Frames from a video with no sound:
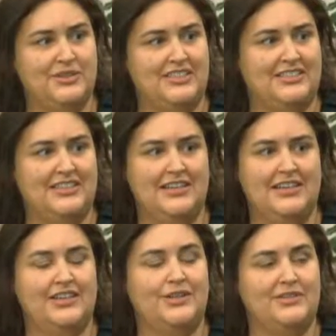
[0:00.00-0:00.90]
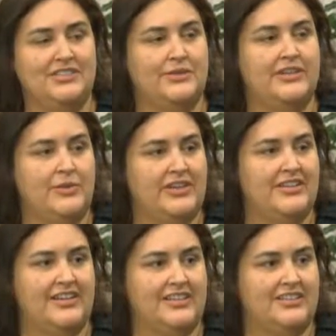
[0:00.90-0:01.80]
and you know, is there any way
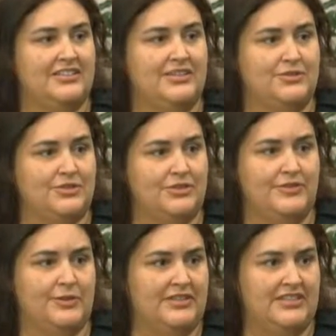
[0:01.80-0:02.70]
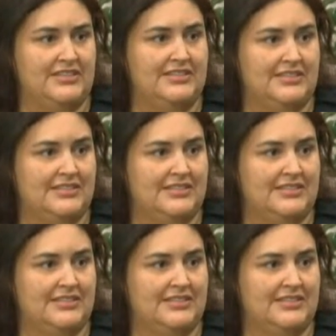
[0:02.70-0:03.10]
that I can, you know, serve you in this?